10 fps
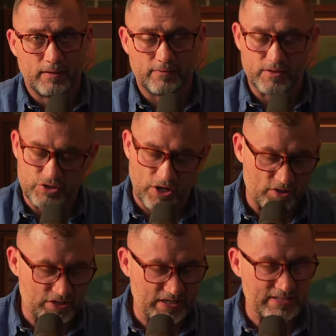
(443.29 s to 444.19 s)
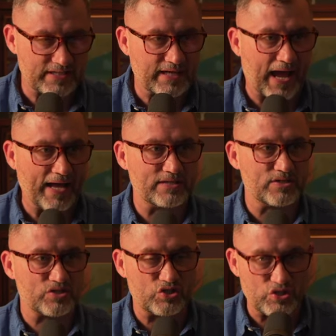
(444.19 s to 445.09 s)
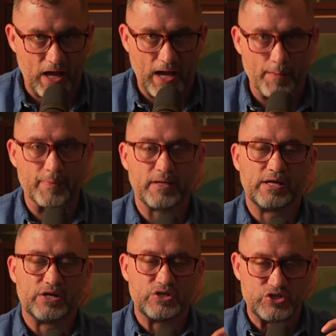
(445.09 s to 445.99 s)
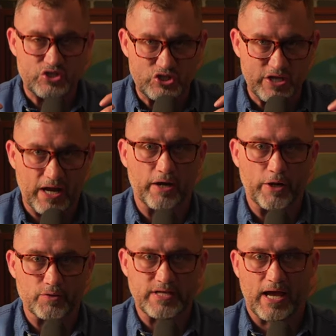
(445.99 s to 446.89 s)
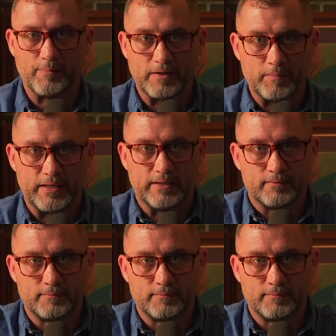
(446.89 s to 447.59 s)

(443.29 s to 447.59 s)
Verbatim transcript: The church has got to stop stereotyping men.